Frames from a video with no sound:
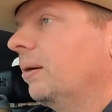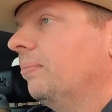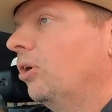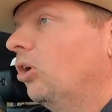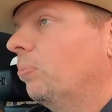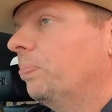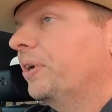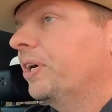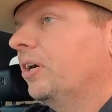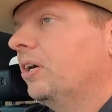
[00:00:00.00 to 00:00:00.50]
I'm
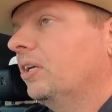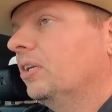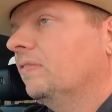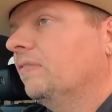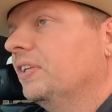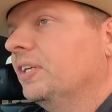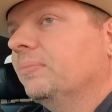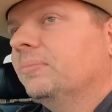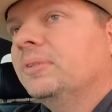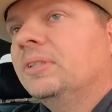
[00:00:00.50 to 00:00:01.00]
hoping
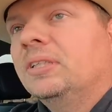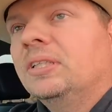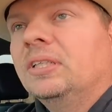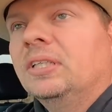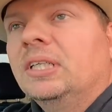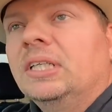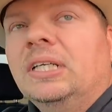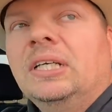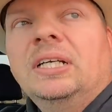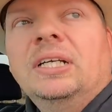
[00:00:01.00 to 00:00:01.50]
all of them.
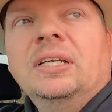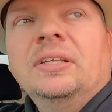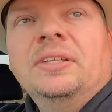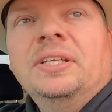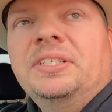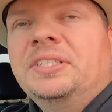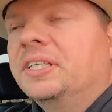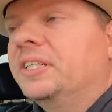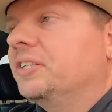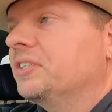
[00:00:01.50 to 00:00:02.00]
Uh,
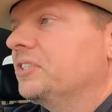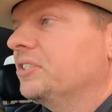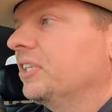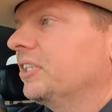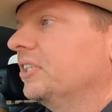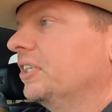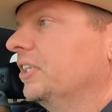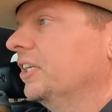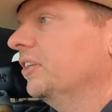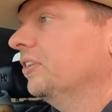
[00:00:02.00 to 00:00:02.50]
they tend to
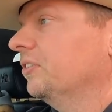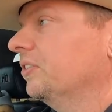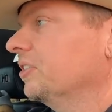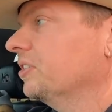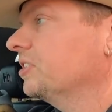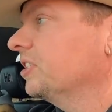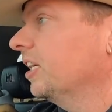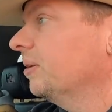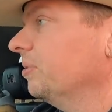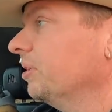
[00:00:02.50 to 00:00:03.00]
stick together
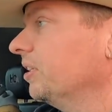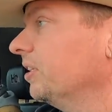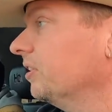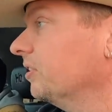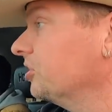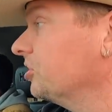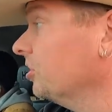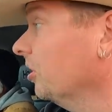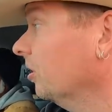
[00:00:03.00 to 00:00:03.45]
this time of year.